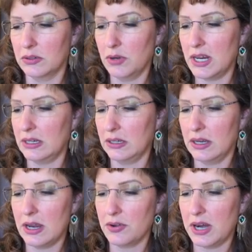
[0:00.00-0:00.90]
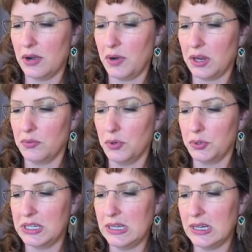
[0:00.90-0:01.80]
great nail care
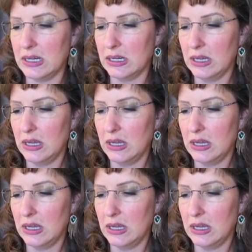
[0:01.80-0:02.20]
routine,